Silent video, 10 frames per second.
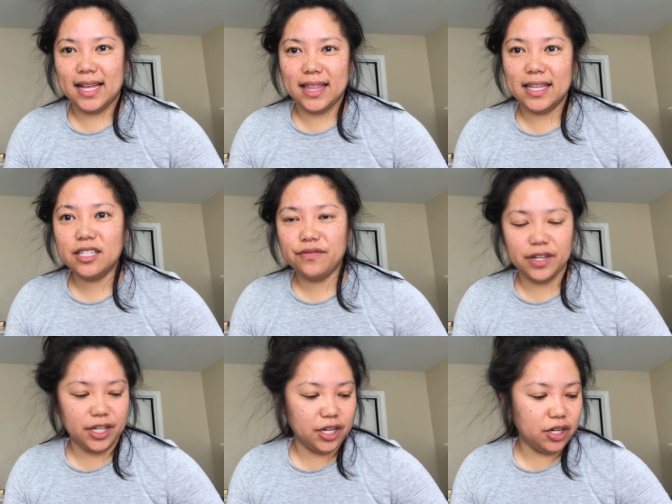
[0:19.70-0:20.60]
In this
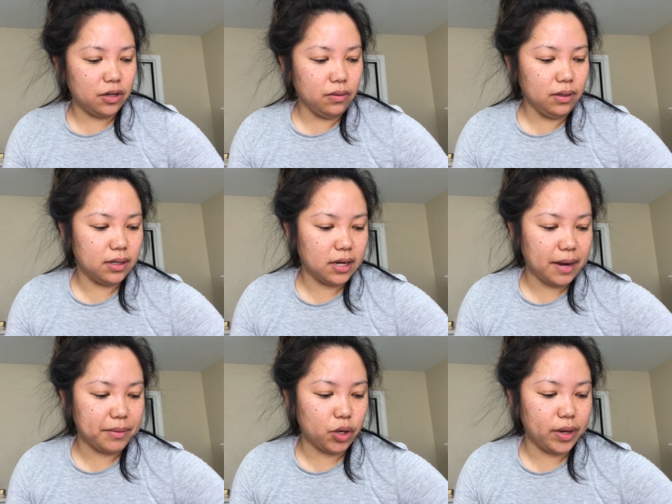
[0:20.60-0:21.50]
video,
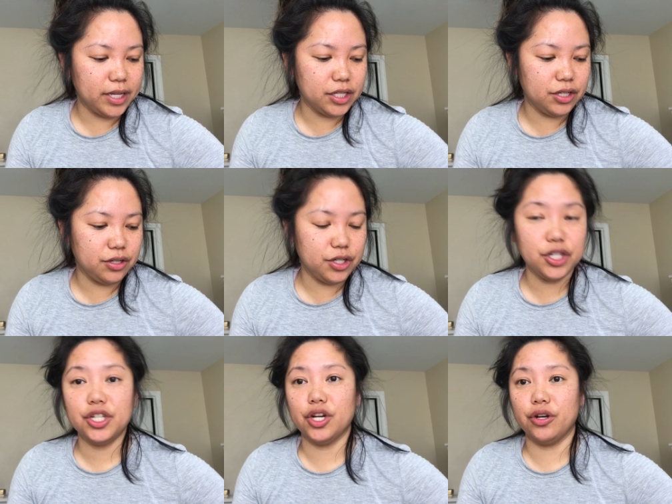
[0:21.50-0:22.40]
I'm going to
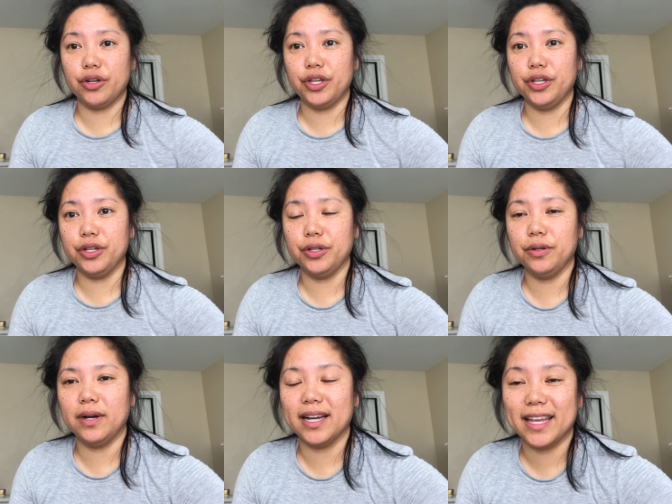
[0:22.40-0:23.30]
show
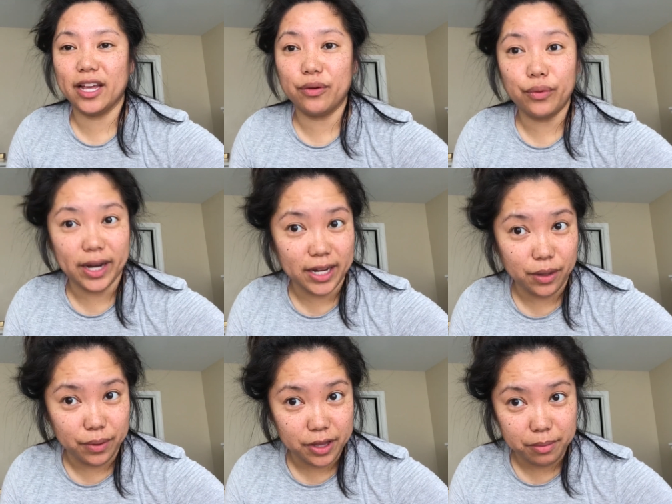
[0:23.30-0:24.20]
you a get ready
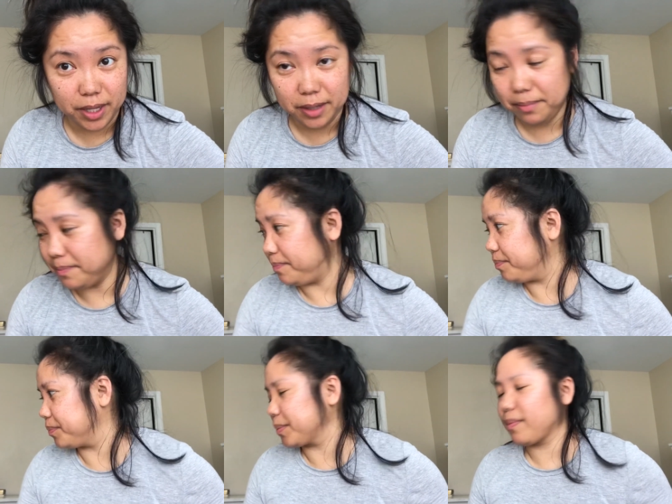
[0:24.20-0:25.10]
with me.
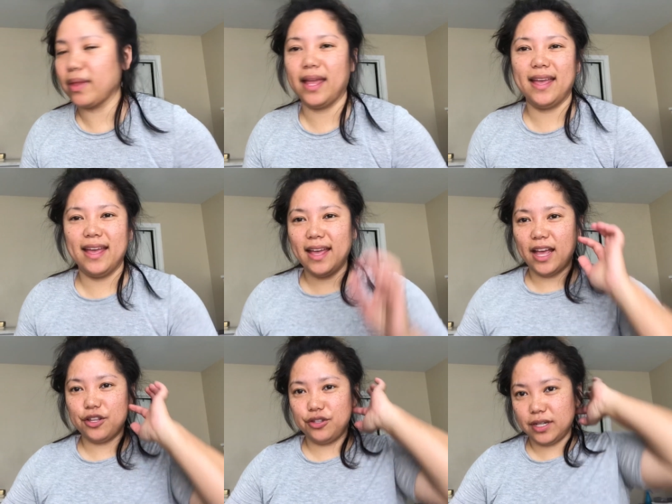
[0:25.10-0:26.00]

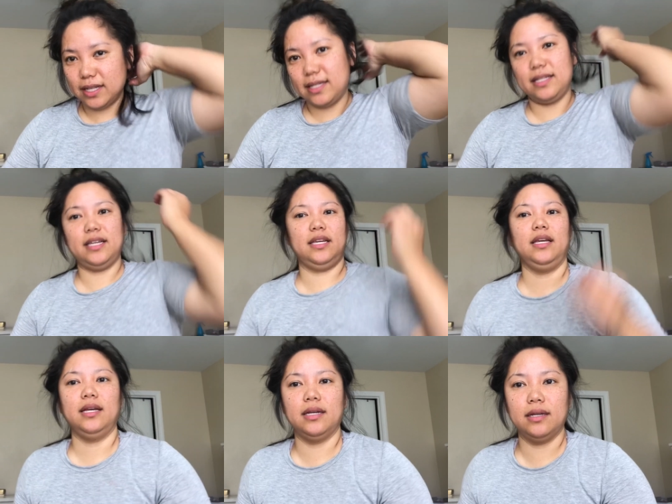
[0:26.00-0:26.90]
As you can
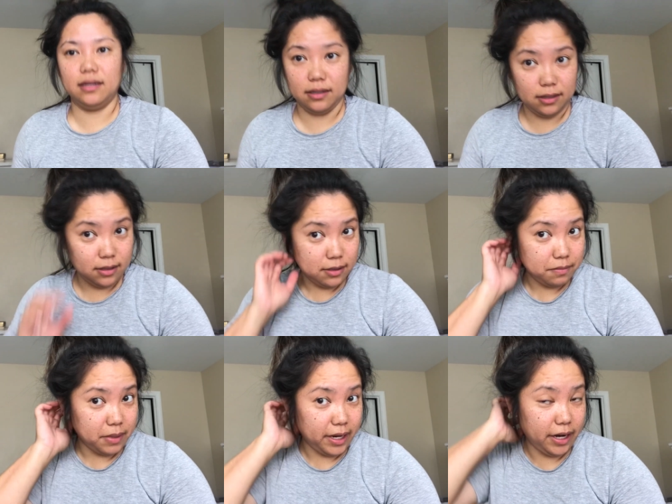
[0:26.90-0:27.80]
see,
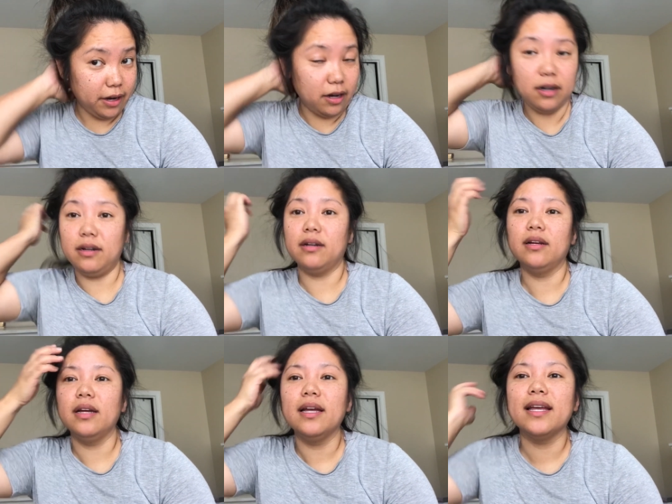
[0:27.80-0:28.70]
my hair
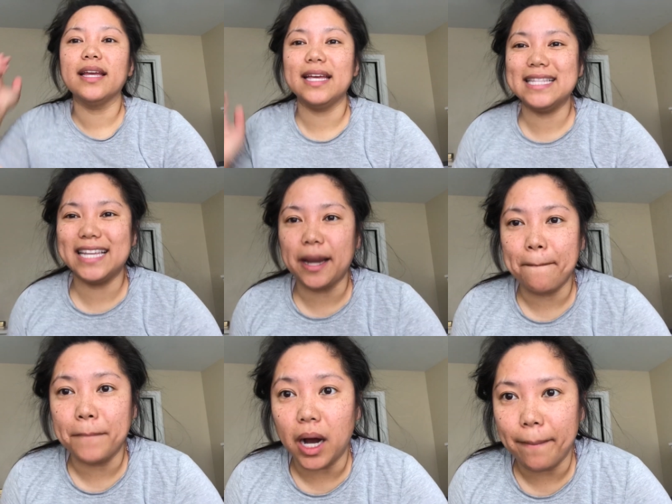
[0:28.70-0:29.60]
is in a
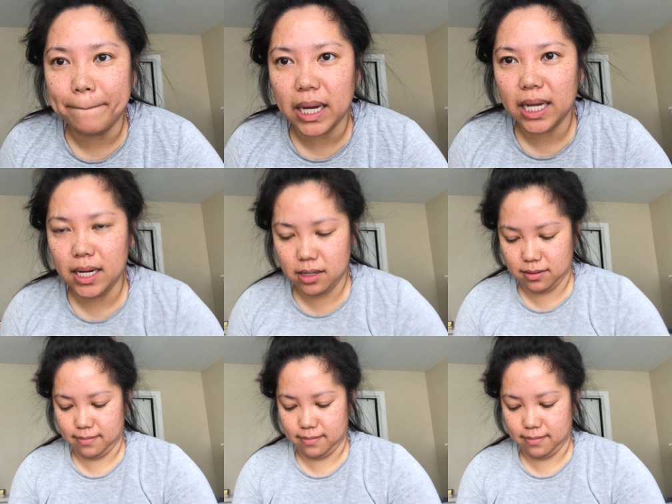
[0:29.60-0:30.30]
mom bun